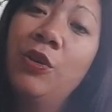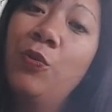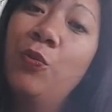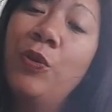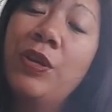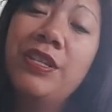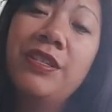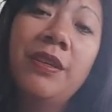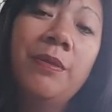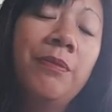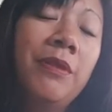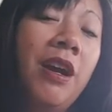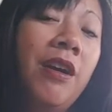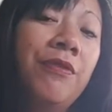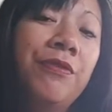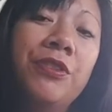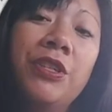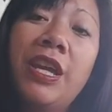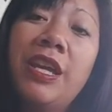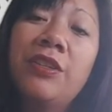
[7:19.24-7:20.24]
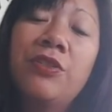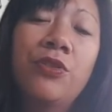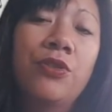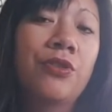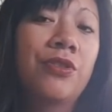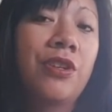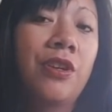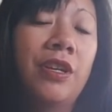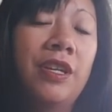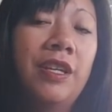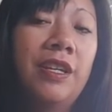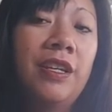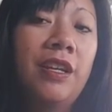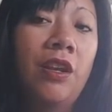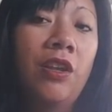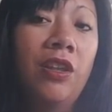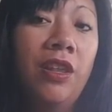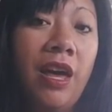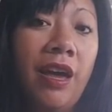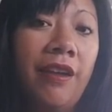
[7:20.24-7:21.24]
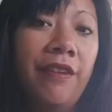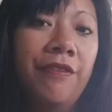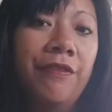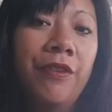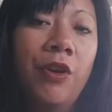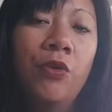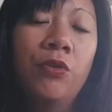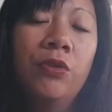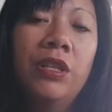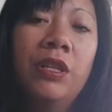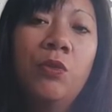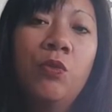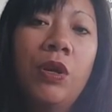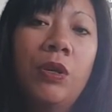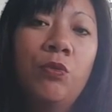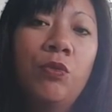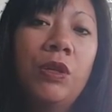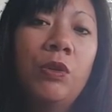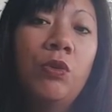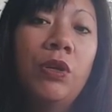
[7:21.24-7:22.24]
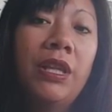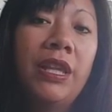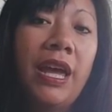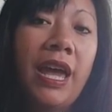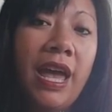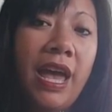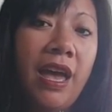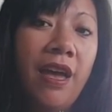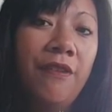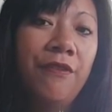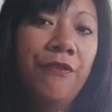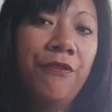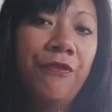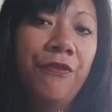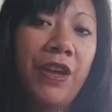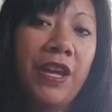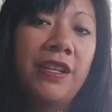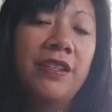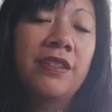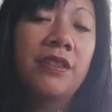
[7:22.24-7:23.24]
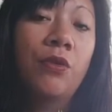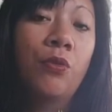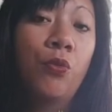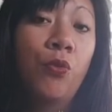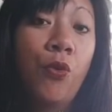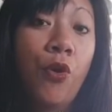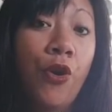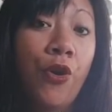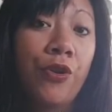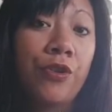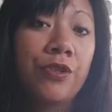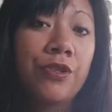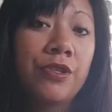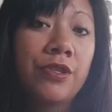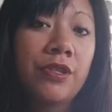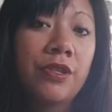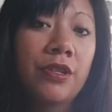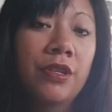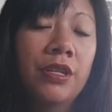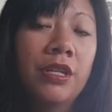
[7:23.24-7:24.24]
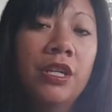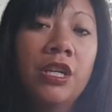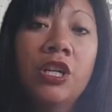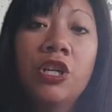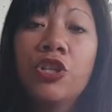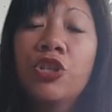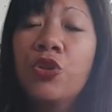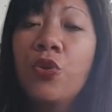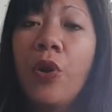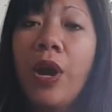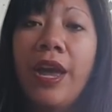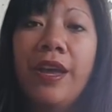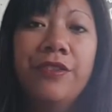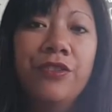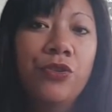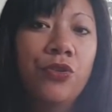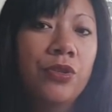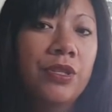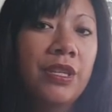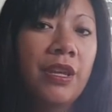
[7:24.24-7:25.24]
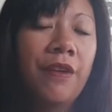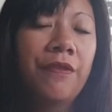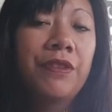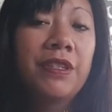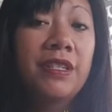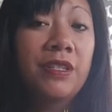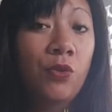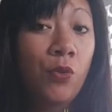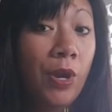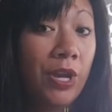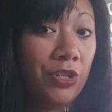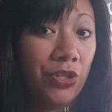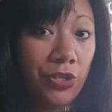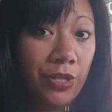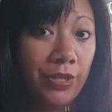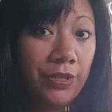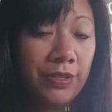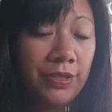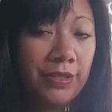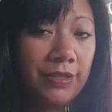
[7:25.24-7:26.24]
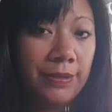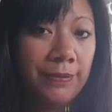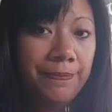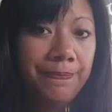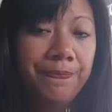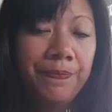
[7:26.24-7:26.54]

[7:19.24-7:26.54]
Wisdom often enters in our life only when we will have faced the worst. So ask yourself these questions.